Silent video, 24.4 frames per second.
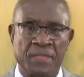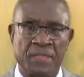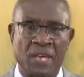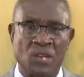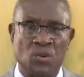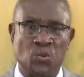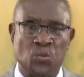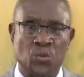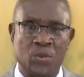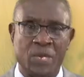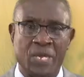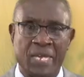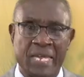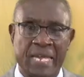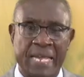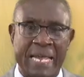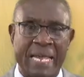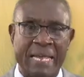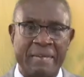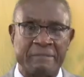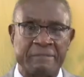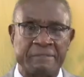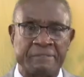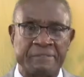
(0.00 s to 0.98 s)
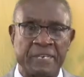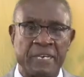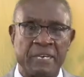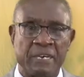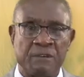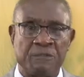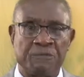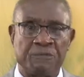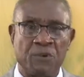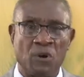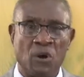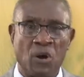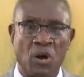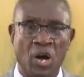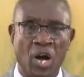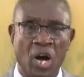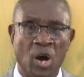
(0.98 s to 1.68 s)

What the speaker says: that we have for